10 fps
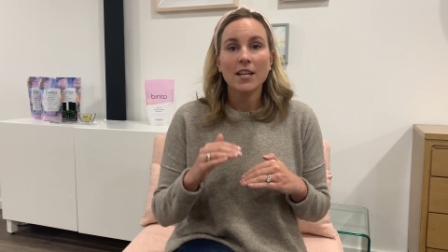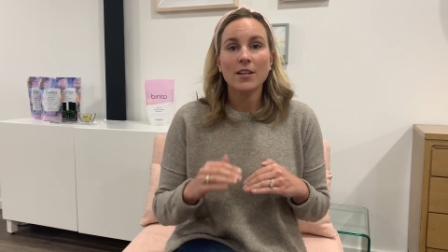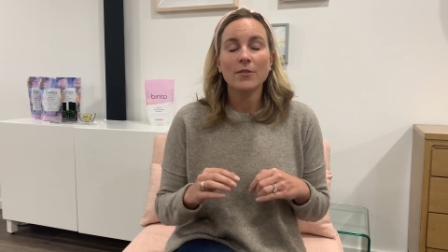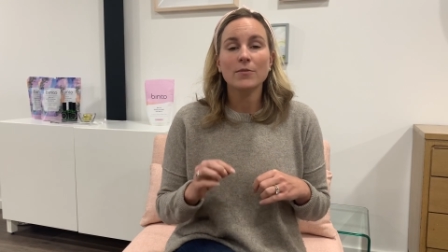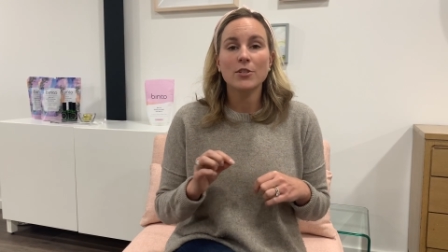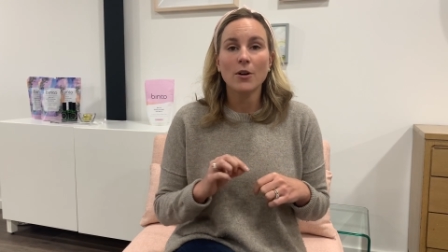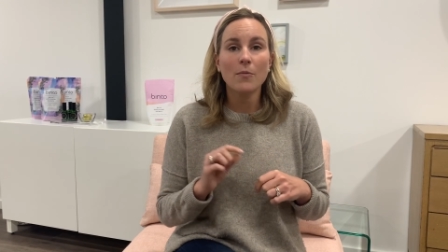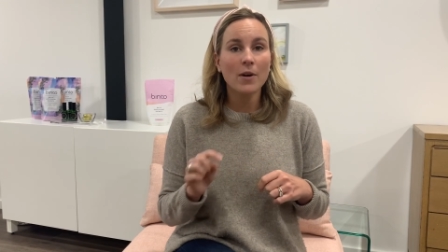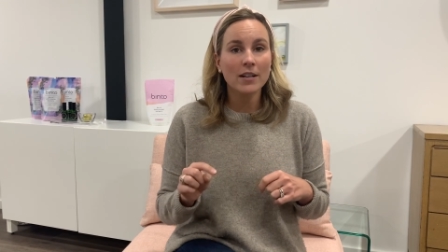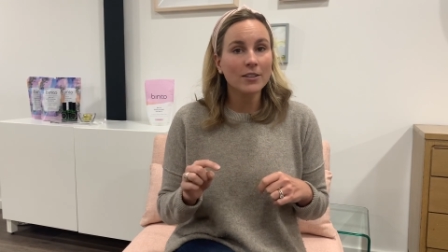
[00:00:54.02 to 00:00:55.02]
You
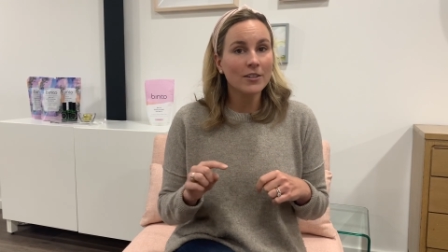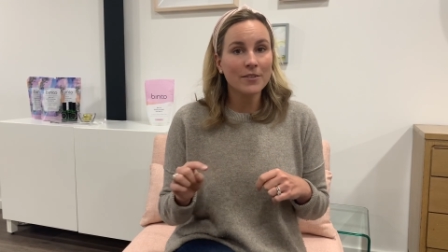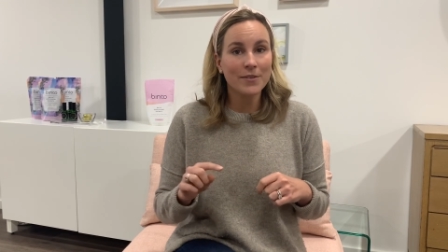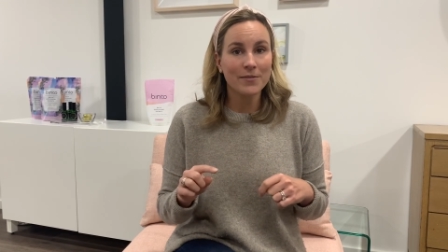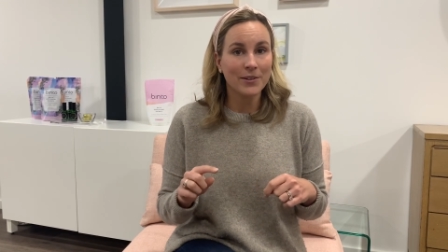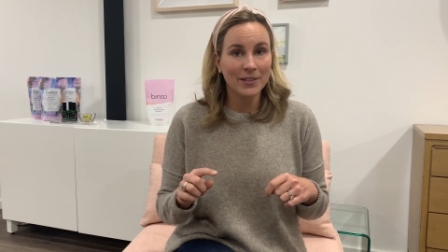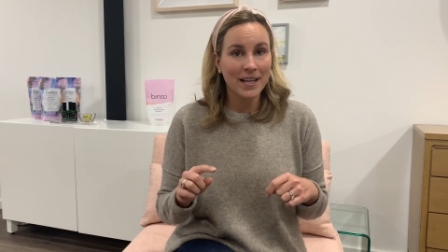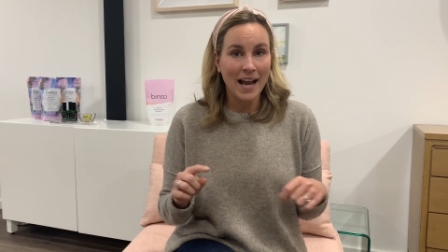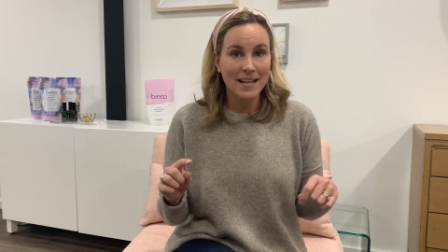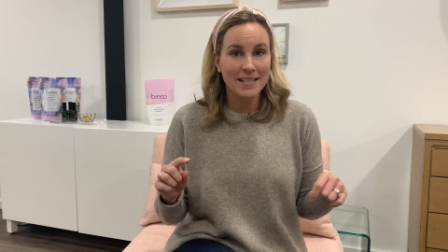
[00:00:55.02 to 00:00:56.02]
don't want to look for
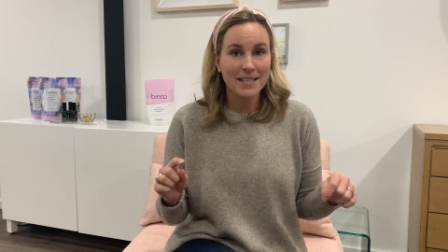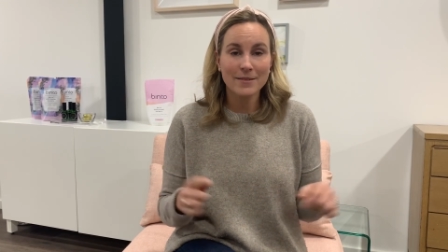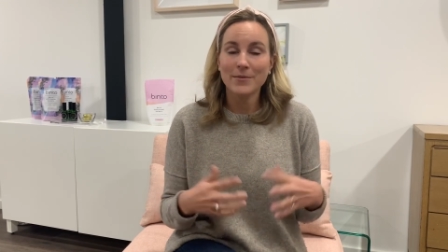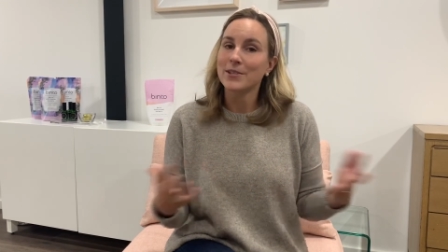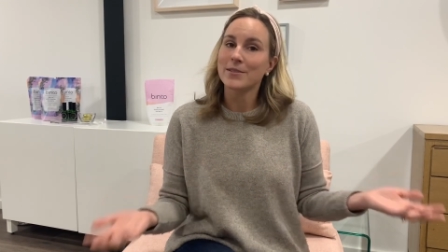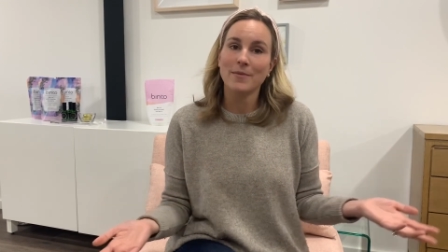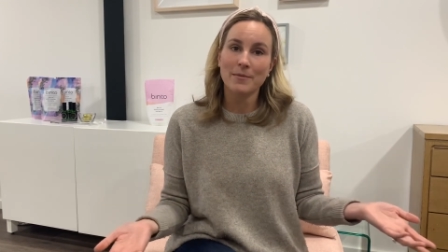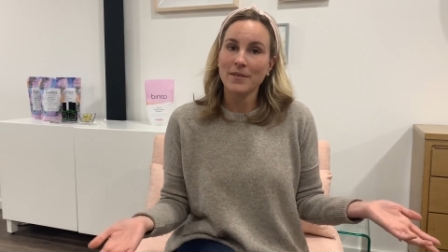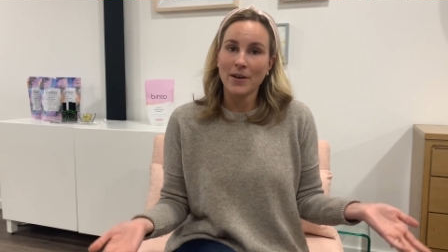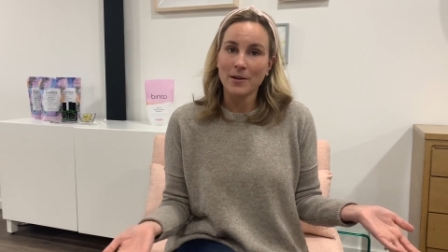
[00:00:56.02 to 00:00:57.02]
folic acid, which is
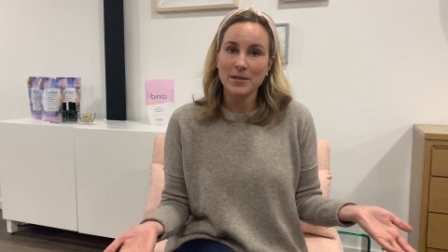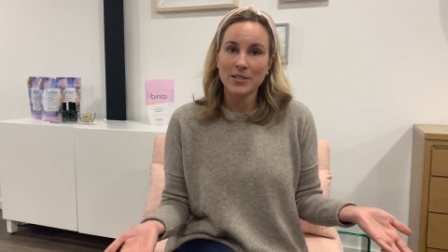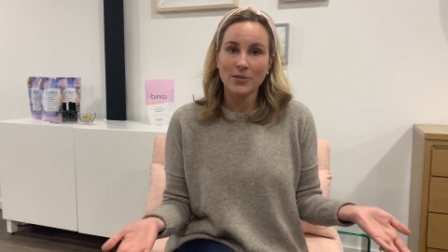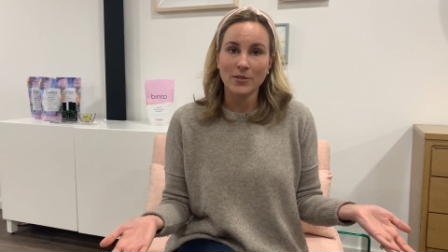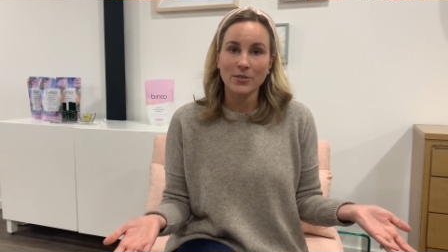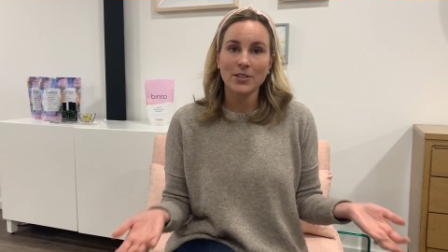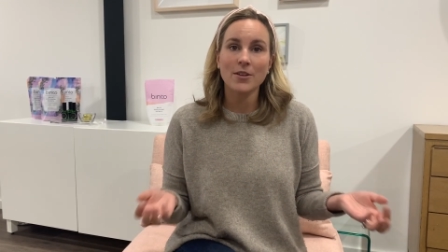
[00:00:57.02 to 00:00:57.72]
what we've all been told.